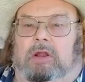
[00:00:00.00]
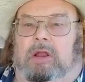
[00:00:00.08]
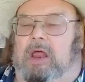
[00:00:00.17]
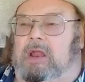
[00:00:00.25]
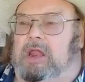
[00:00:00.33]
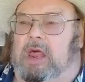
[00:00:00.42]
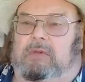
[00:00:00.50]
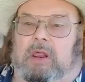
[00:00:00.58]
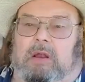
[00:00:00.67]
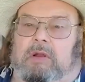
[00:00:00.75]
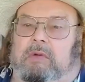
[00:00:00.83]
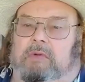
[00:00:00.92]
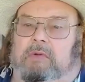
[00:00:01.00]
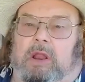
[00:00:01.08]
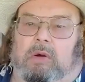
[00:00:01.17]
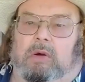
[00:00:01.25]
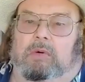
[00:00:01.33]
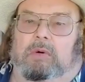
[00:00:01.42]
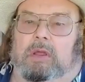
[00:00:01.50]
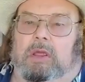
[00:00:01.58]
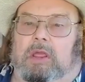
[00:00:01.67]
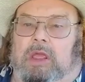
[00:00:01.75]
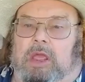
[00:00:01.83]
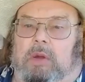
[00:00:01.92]
And a lot of times they don't even know,
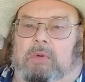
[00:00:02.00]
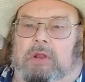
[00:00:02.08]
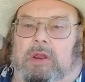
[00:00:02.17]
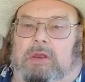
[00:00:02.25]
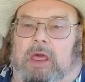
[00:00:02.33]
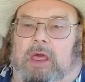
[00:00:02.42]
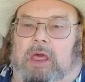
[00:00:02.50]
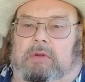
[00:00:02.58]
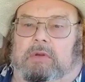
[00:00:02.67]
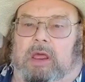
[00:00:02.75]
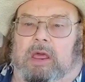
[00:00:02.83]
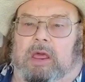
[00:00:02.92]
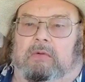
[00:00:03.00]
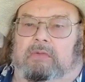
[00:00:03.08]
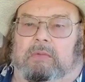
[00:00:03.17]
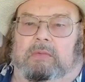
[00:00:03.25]
and we just have to